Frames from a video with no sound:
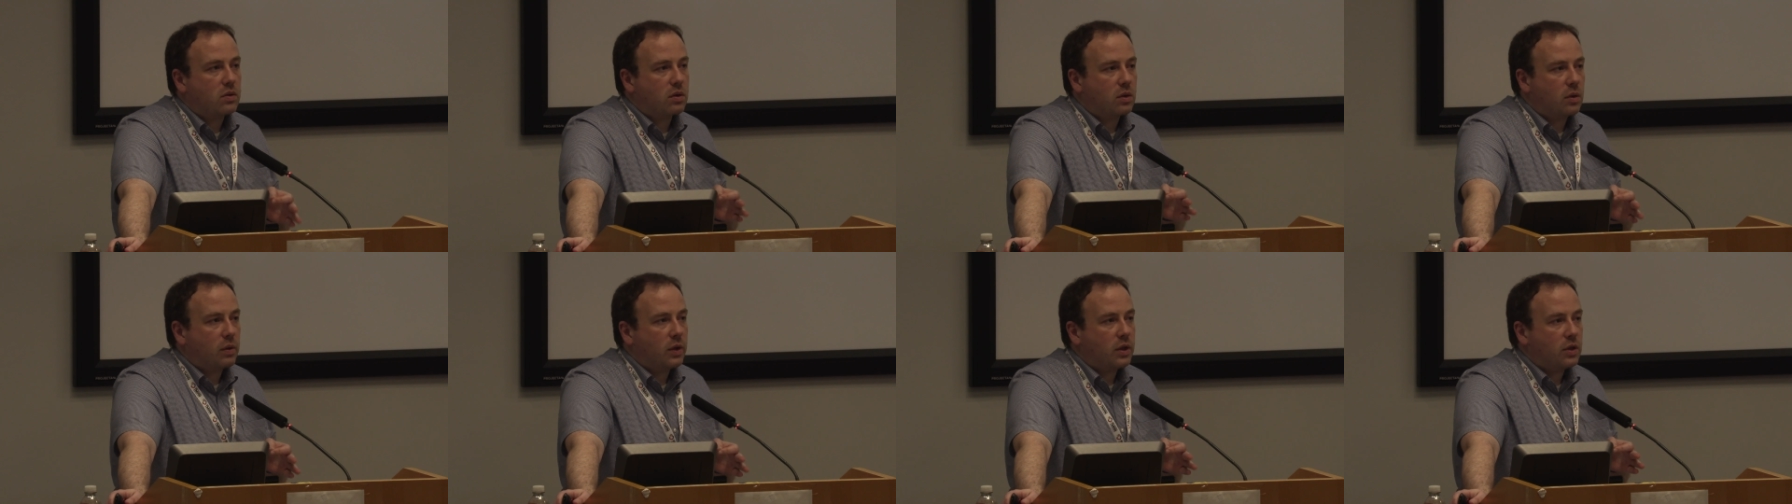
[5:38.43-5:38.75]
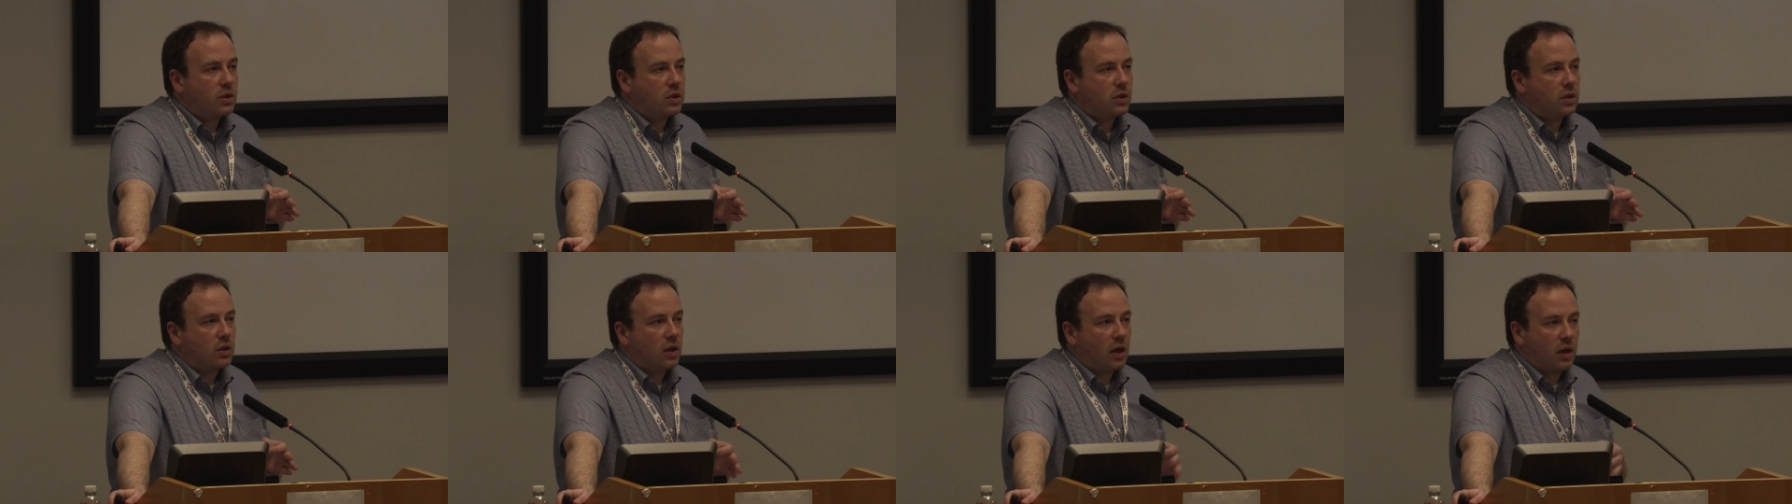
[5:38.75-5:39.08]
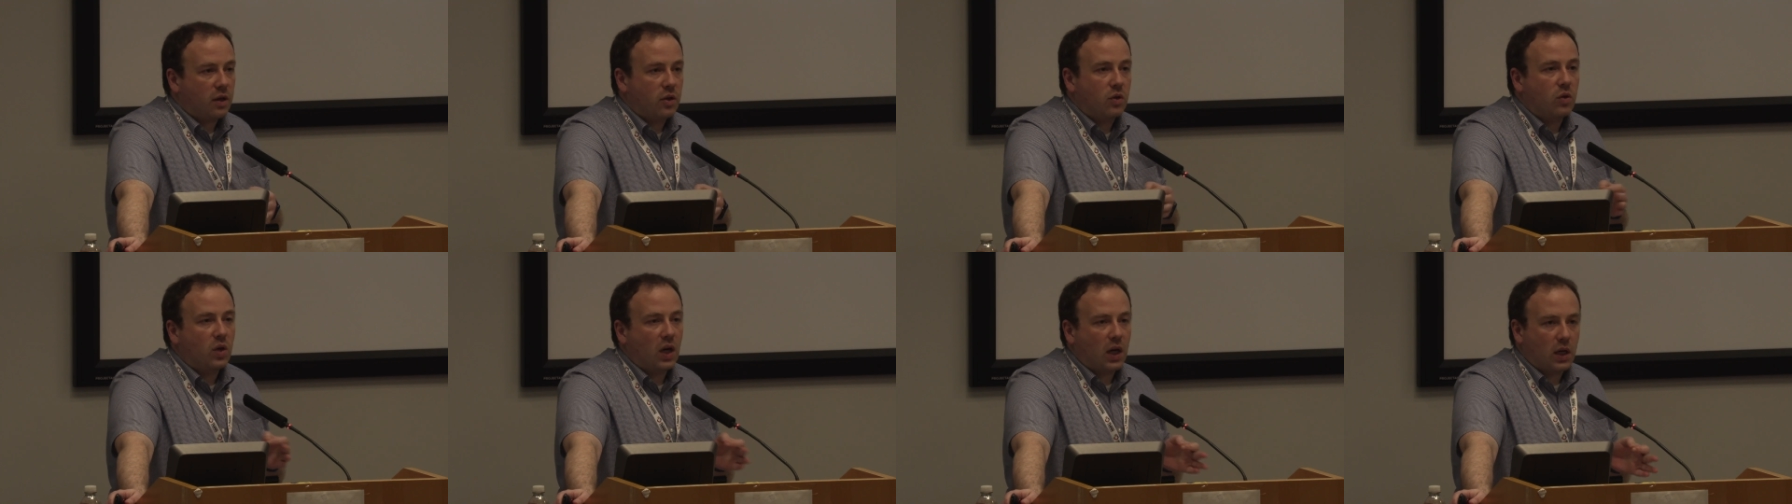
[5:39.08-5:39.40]
to the question
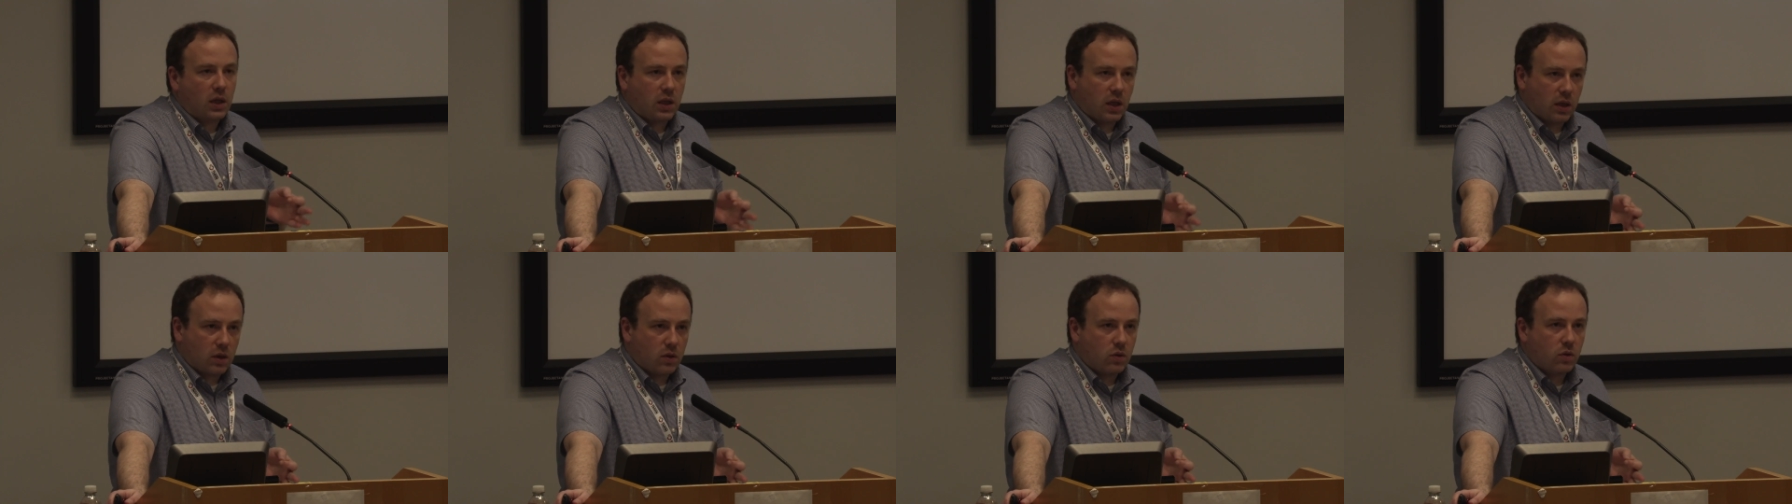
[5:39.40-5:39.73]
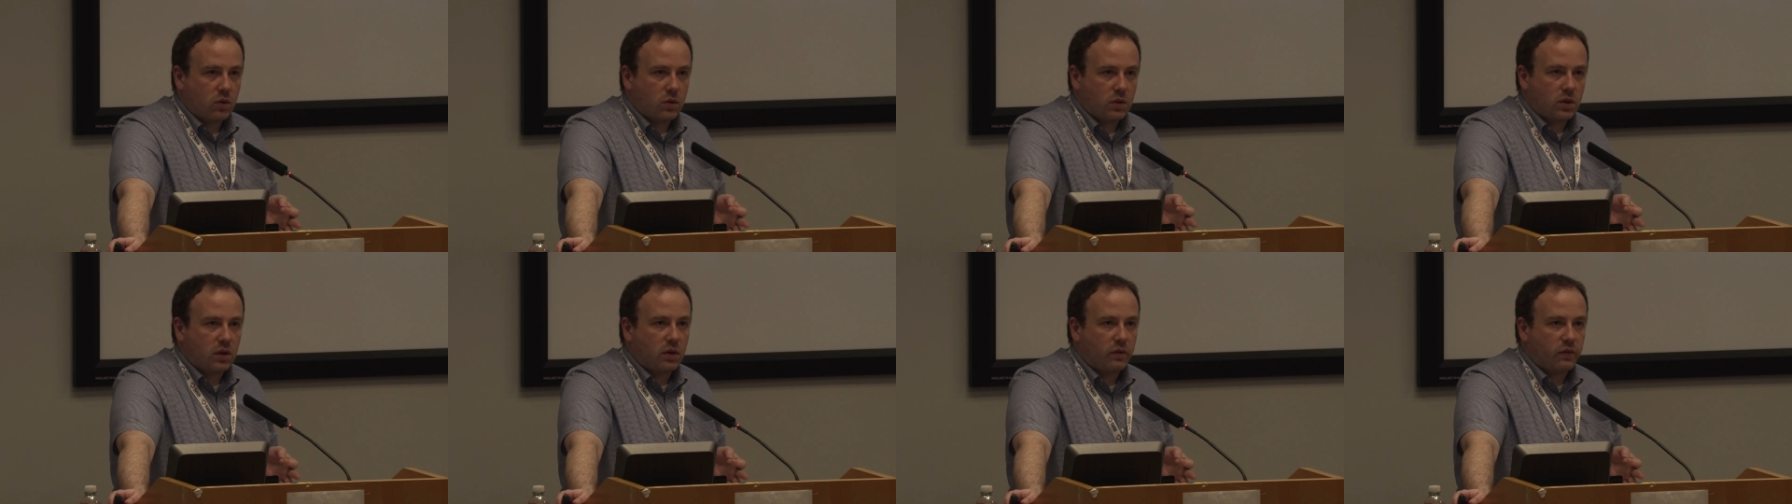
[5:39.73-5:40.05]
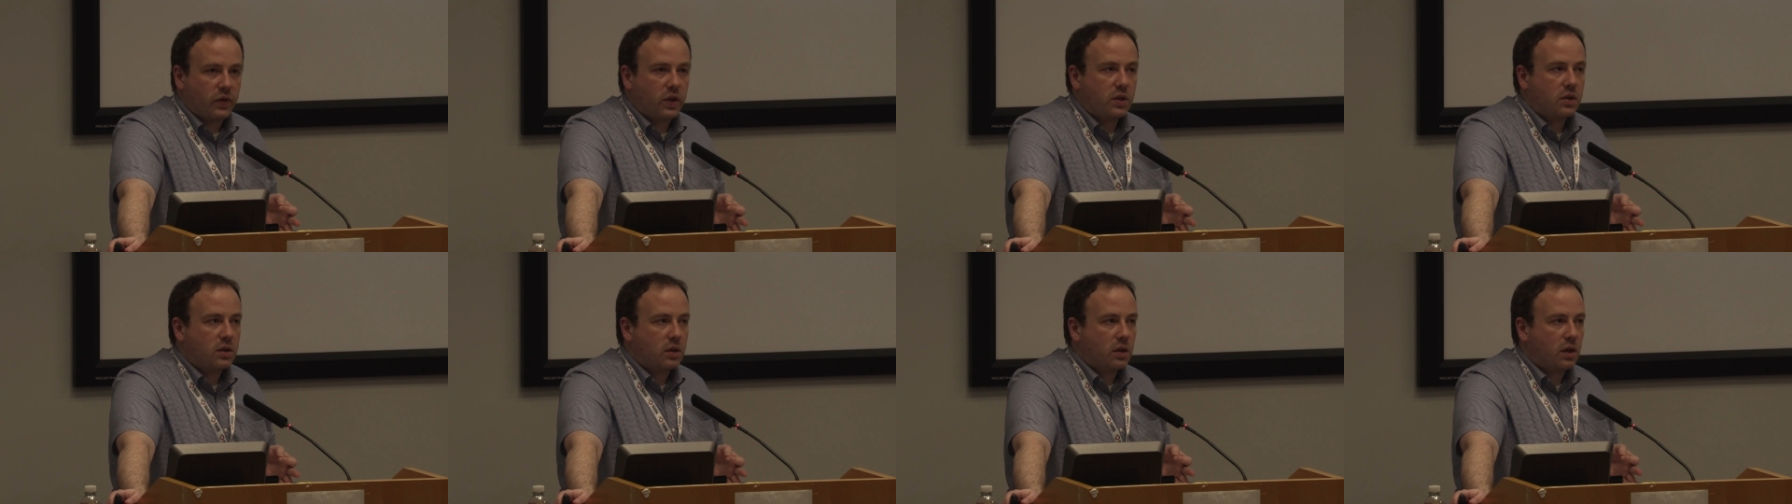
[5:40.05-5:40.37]
and you can't get a hold of the
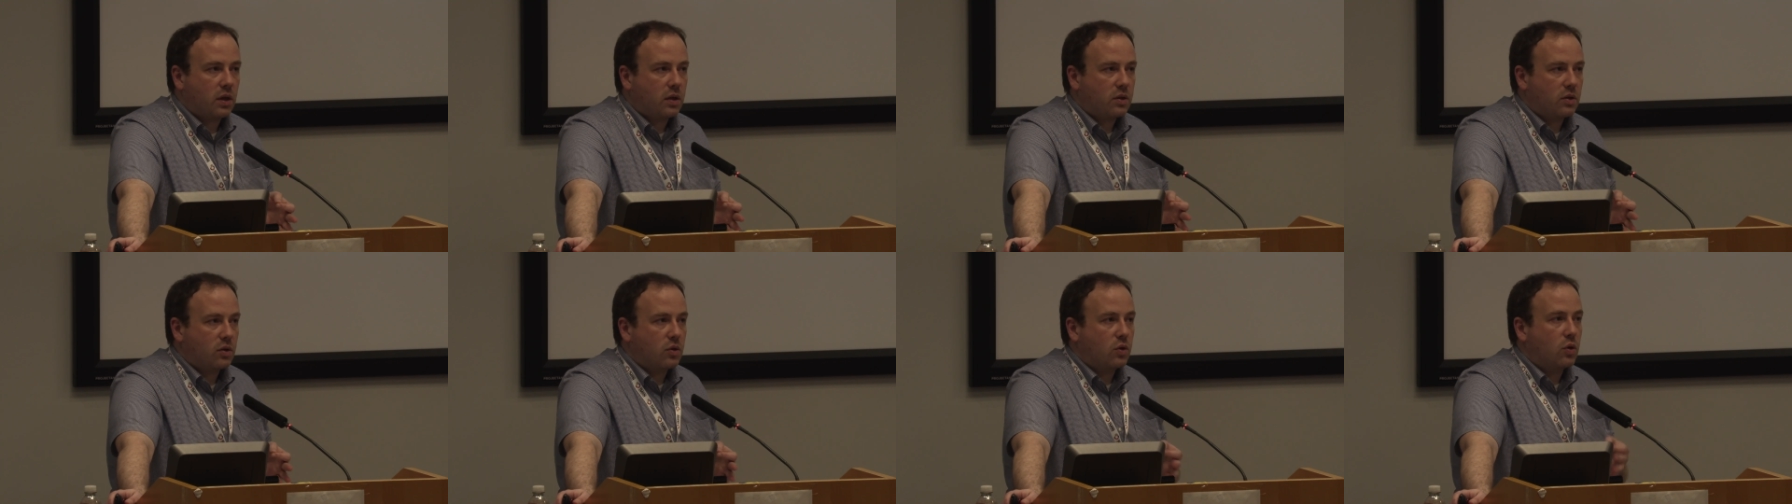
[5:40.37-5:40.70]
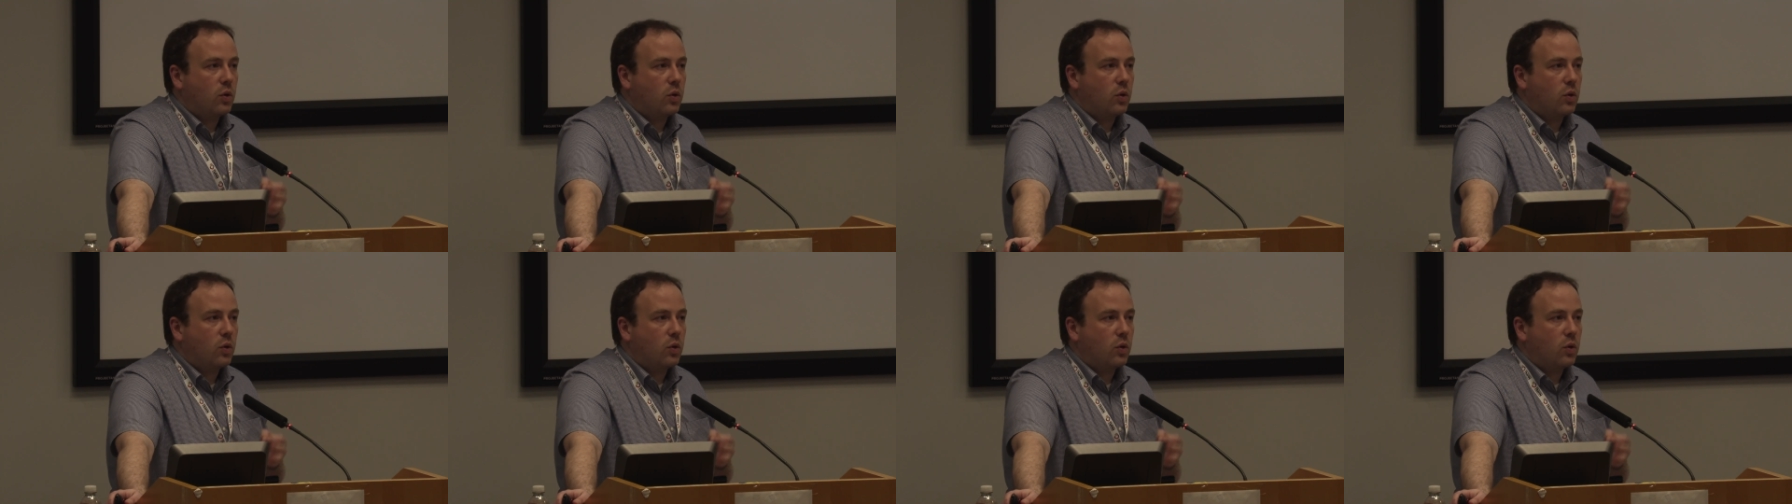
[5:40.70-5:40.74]
investigator